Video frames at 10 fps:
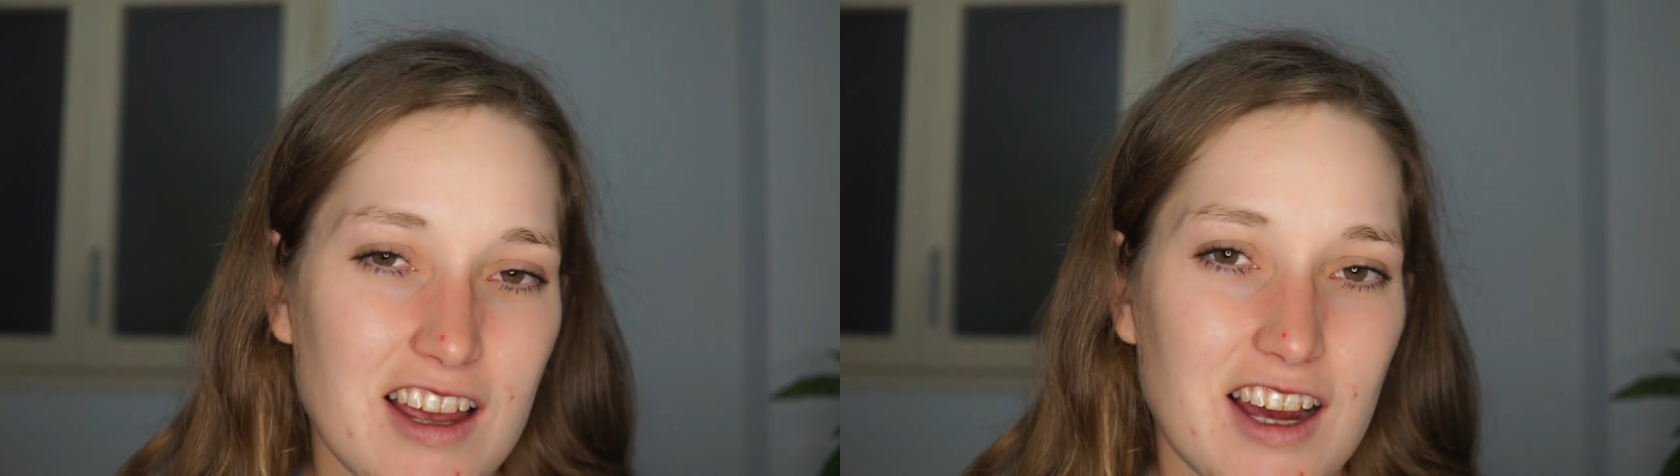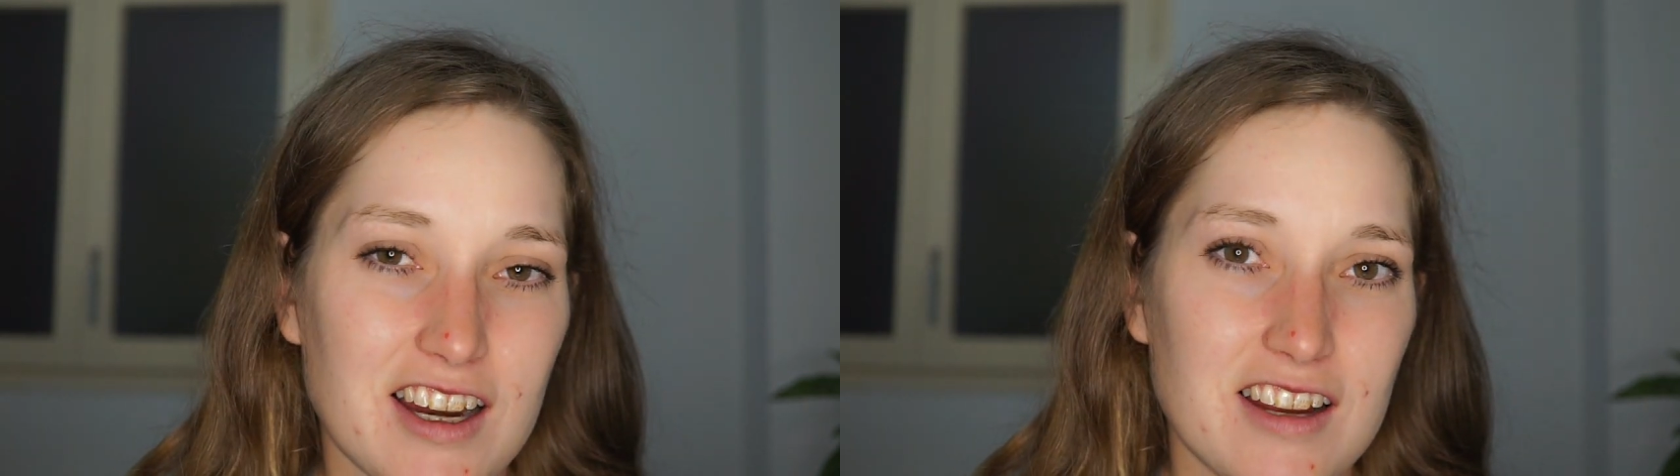
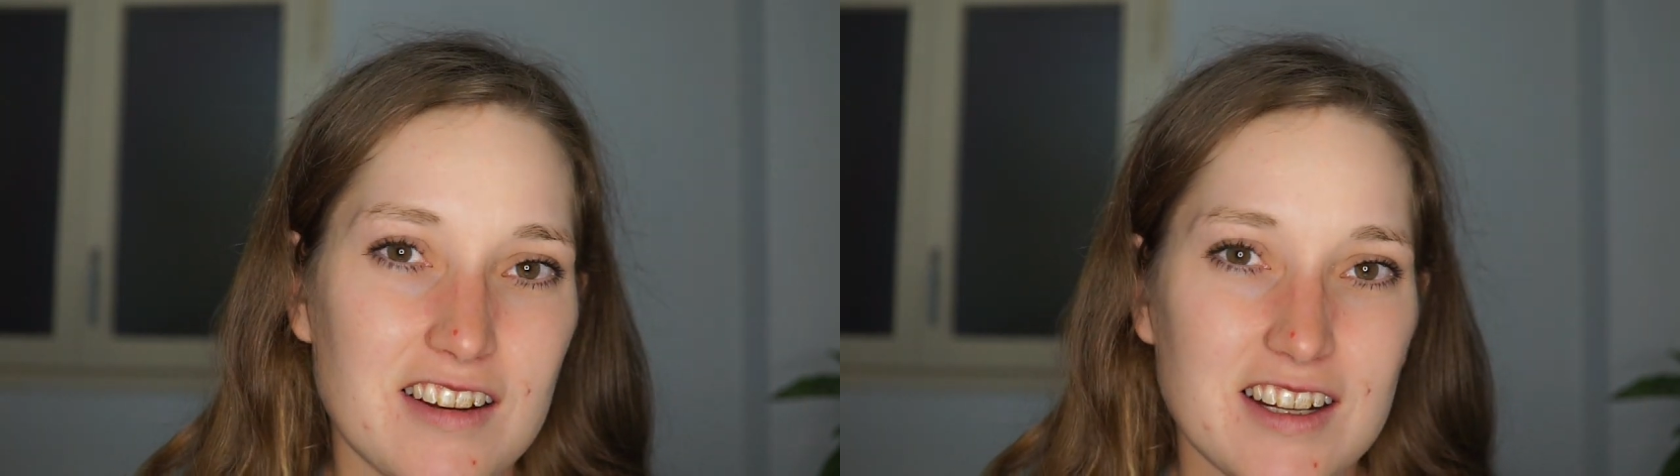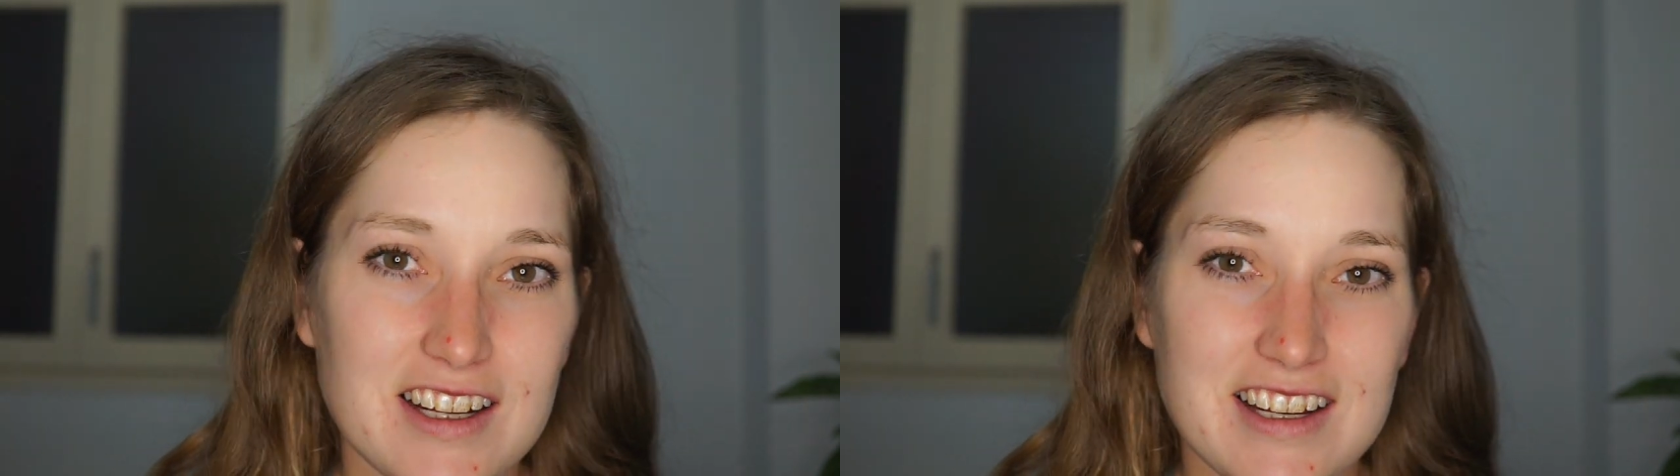
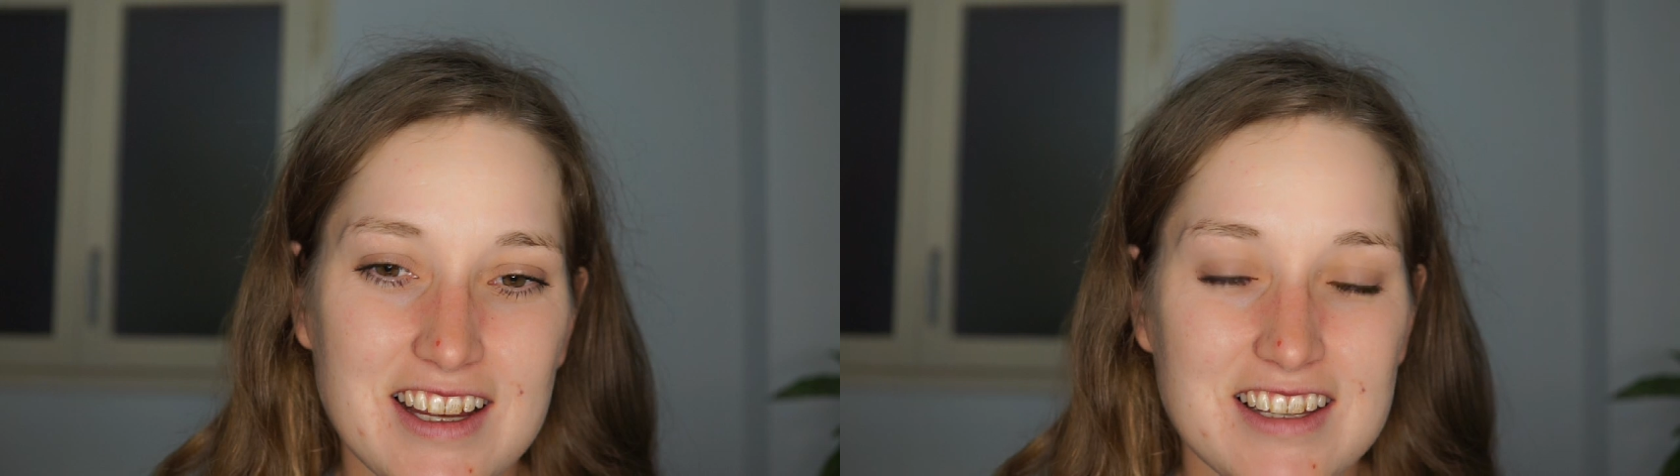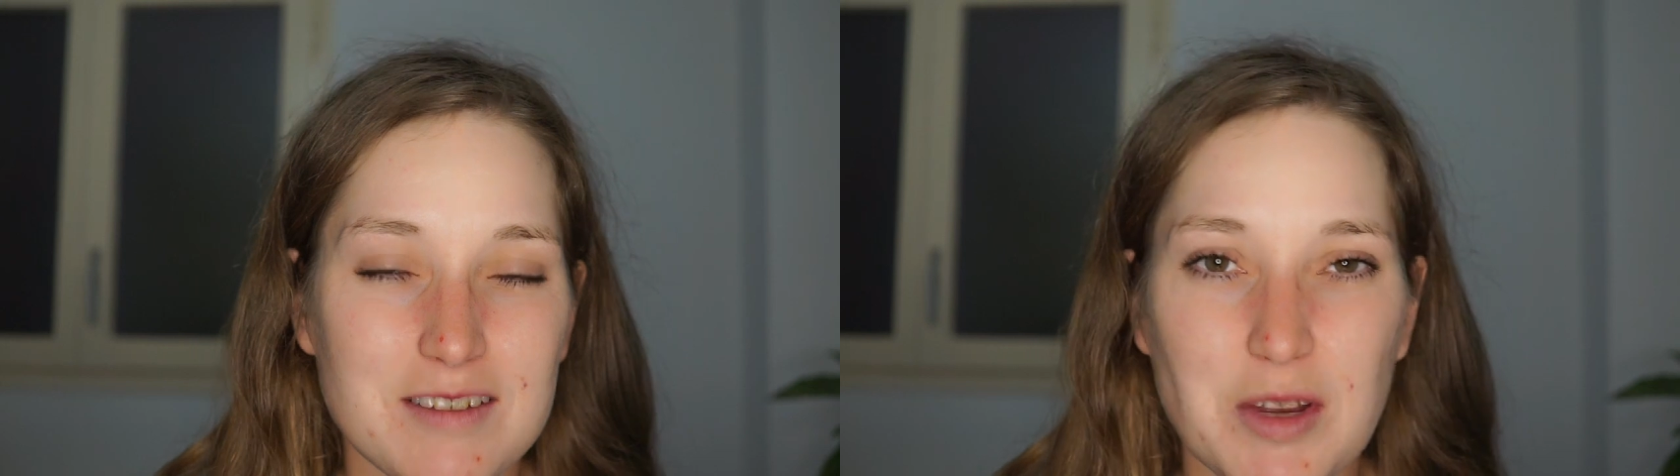
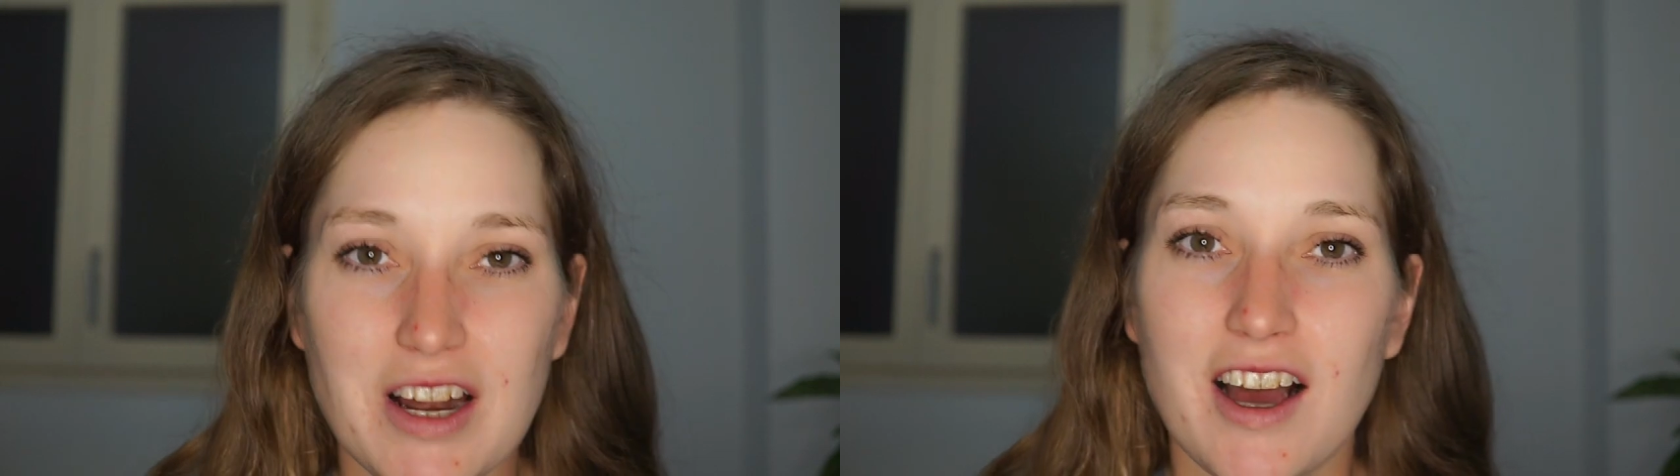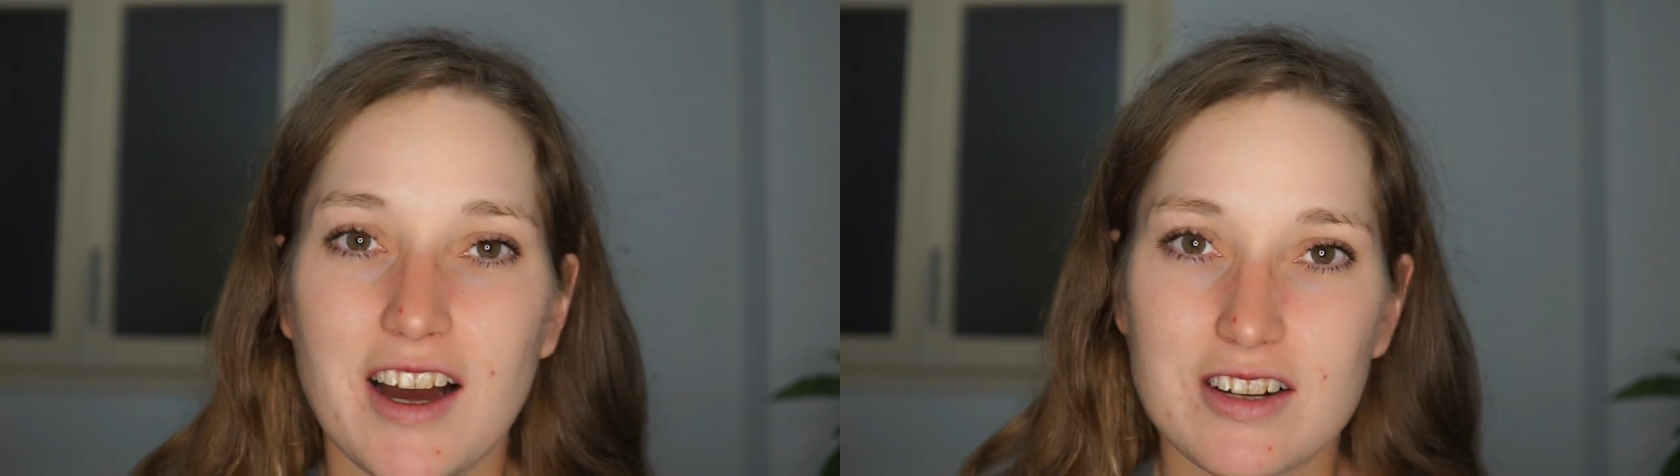it's a
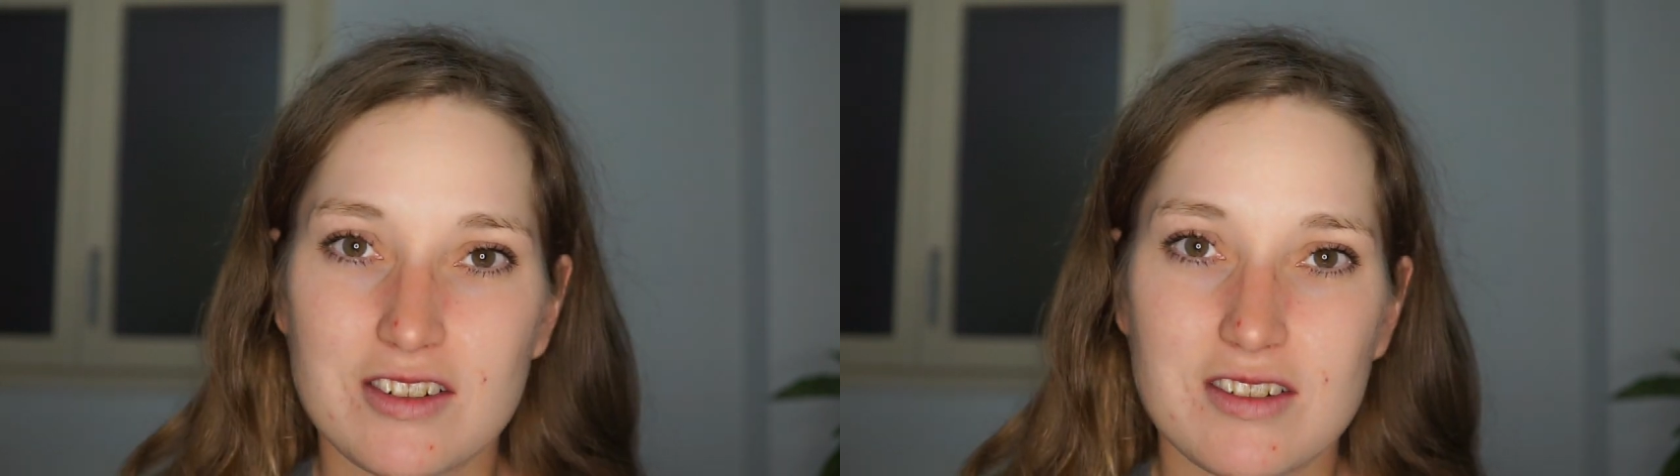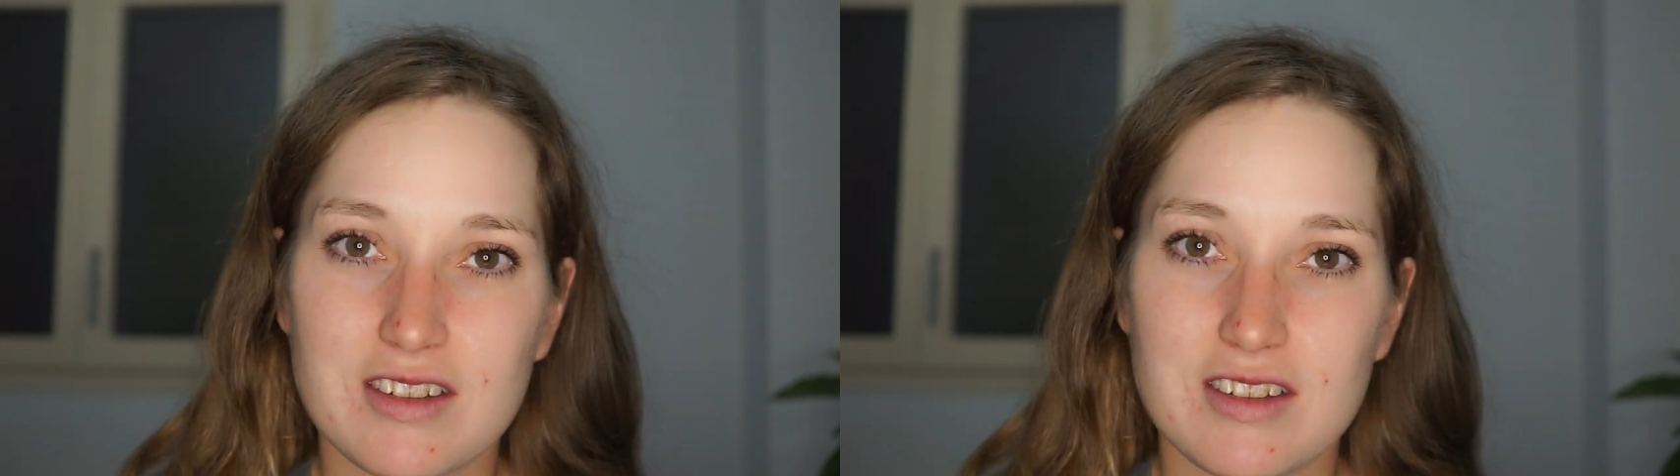bit hard to